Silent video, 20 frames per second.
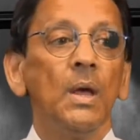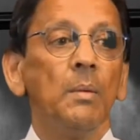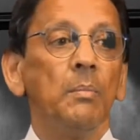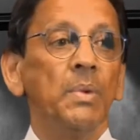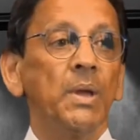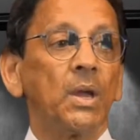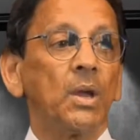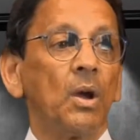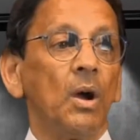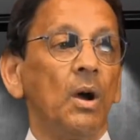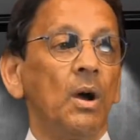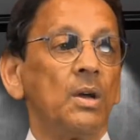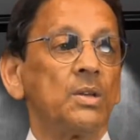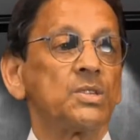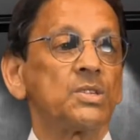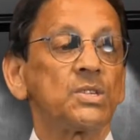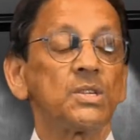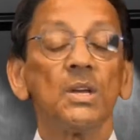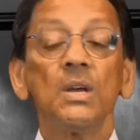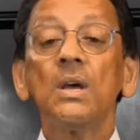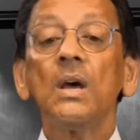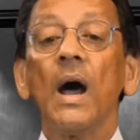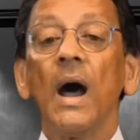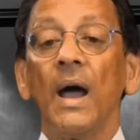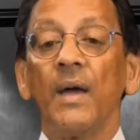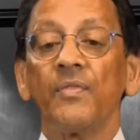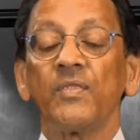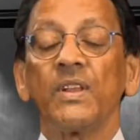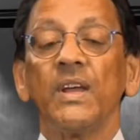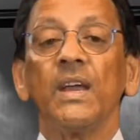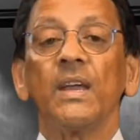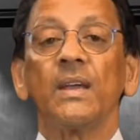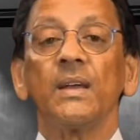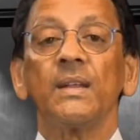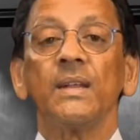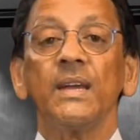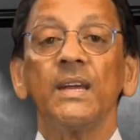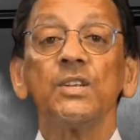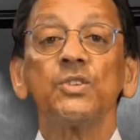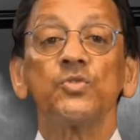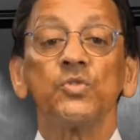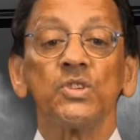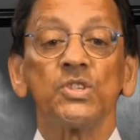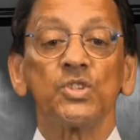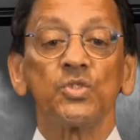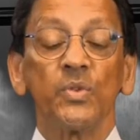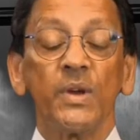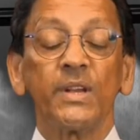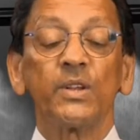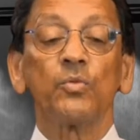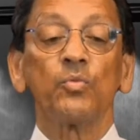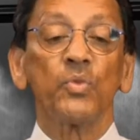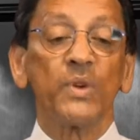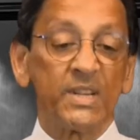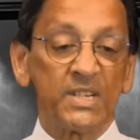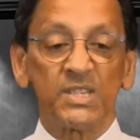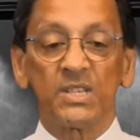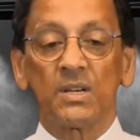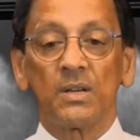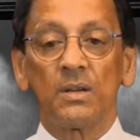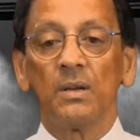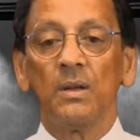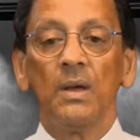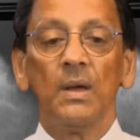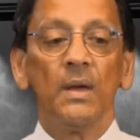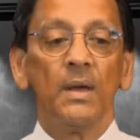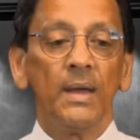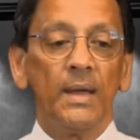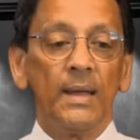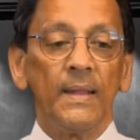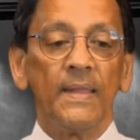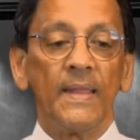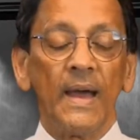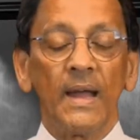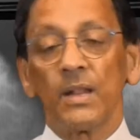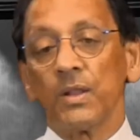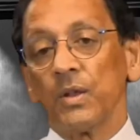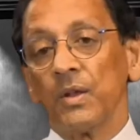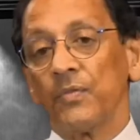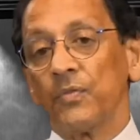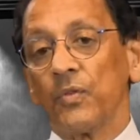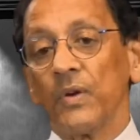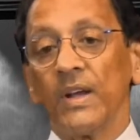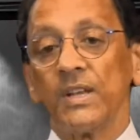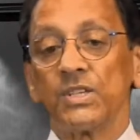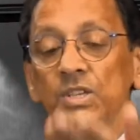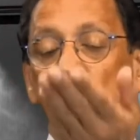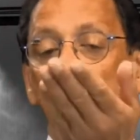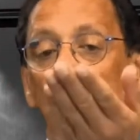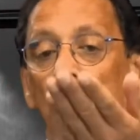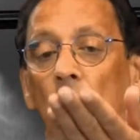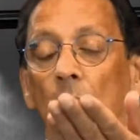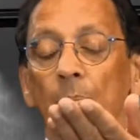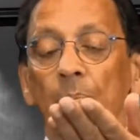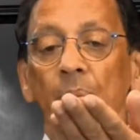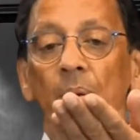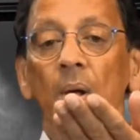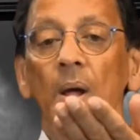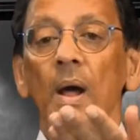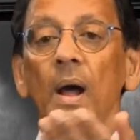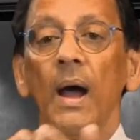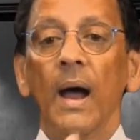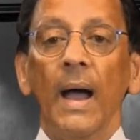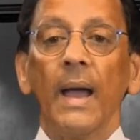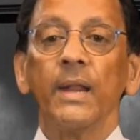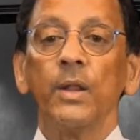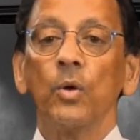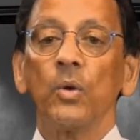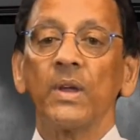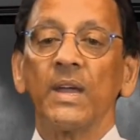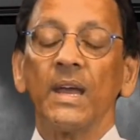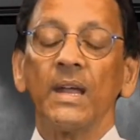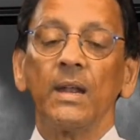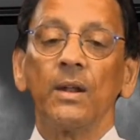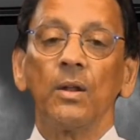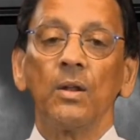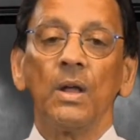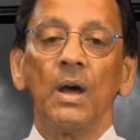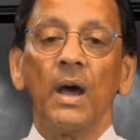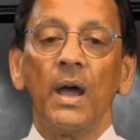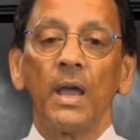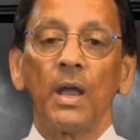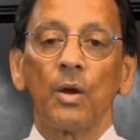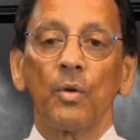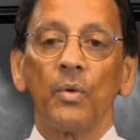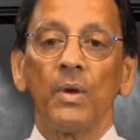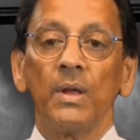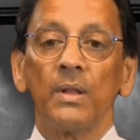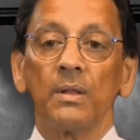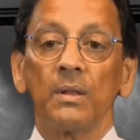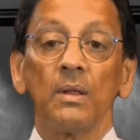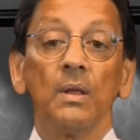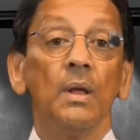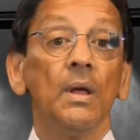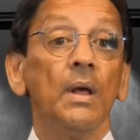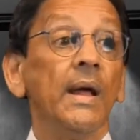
because I've taken interest rate risk in that if rates go up, I don't get in on the higher rate.